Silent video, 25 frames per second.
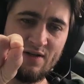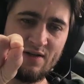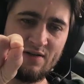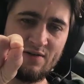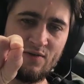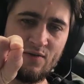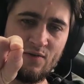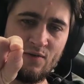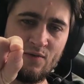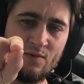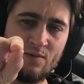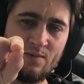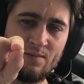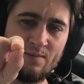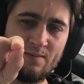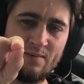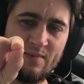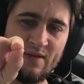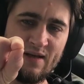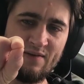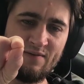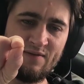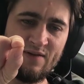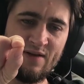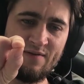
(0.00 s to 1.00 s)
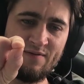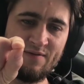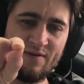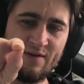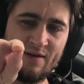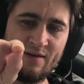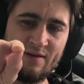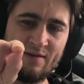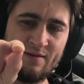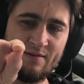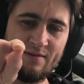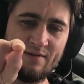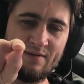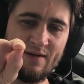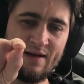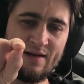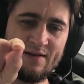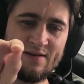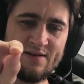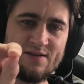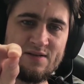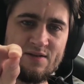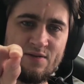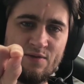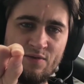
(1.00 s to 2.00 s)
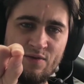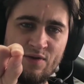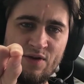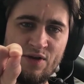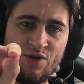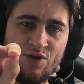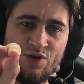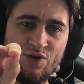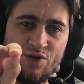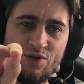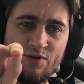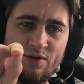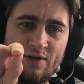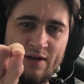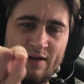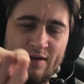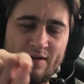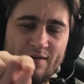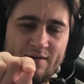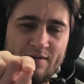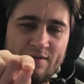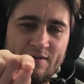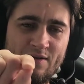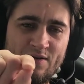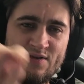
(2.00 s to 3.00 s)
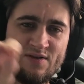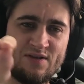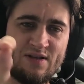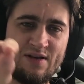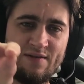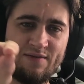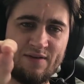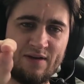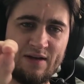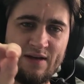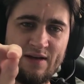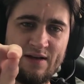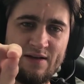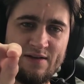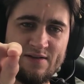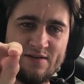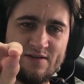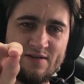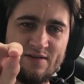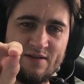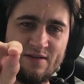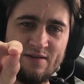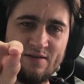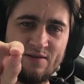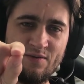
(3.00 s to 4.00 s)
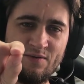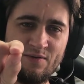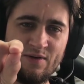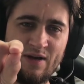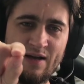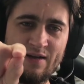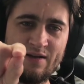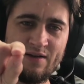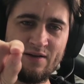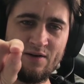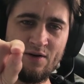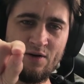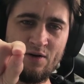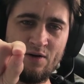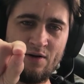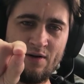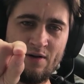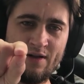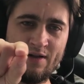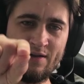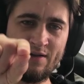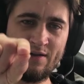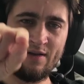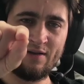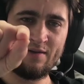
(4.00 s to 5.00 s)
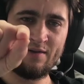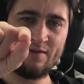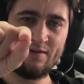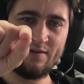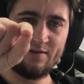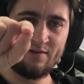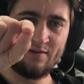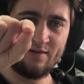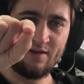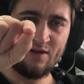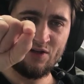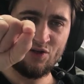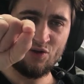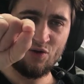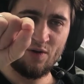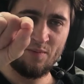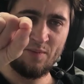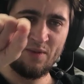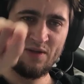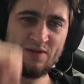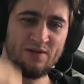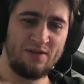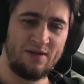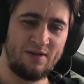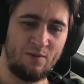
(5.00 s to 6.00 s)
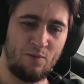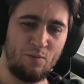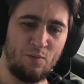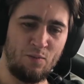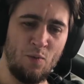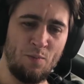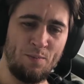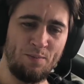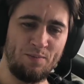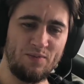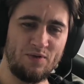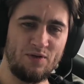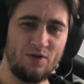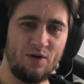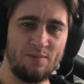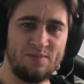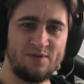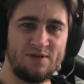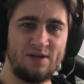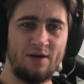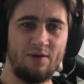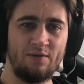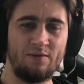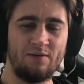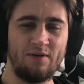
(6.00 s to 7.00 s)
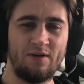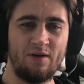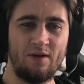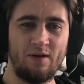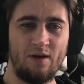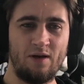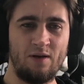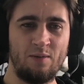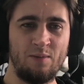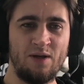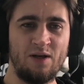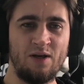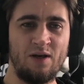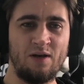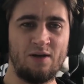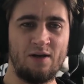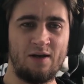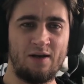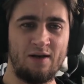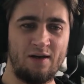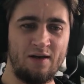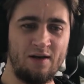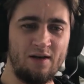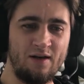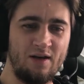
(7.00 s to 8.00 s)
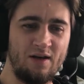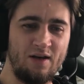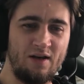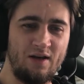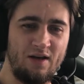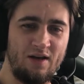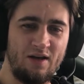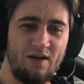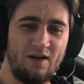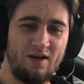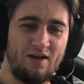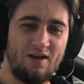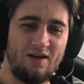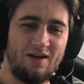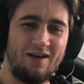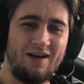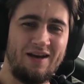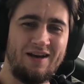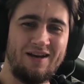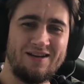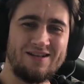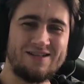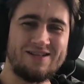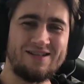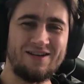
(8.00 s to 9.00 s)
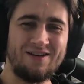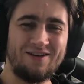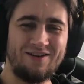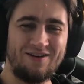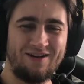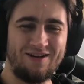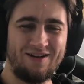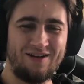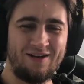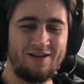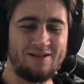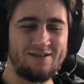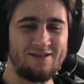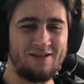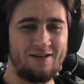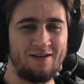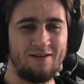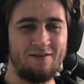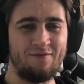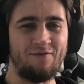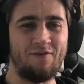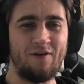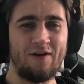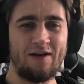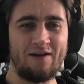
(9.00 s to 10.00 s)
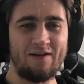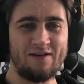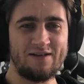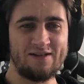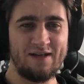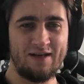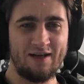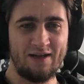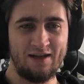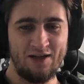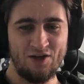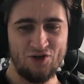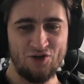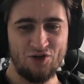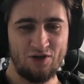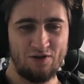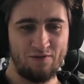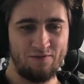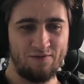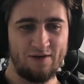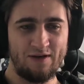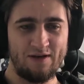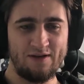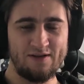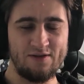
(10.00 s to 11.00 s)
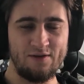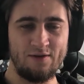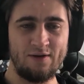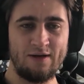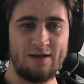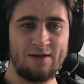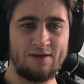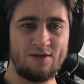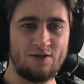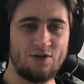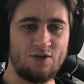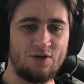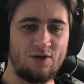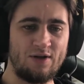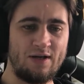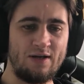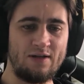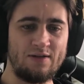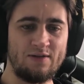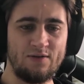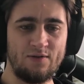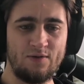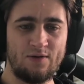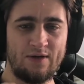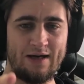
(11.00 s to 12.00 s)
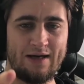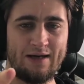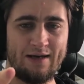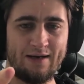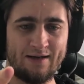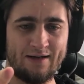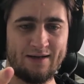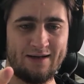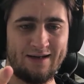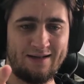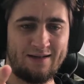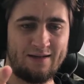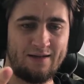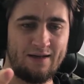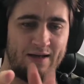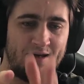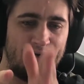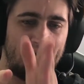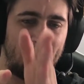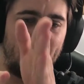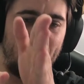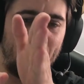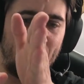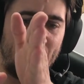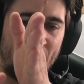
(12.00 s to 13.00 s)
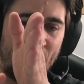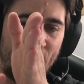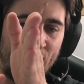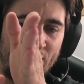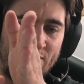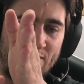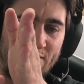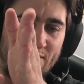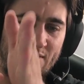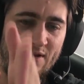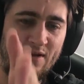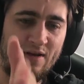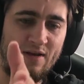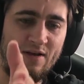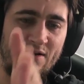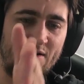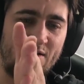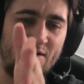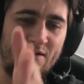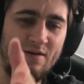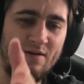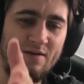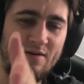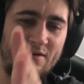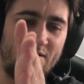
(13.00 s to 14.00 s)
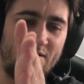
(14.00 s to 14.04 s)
that you have nothing else to reach. Like there's nothing else. You got it all, and then the enjoyment like whoop, drops down immediately. So it's a funny psychological thing. So I try to kind of cut the game out here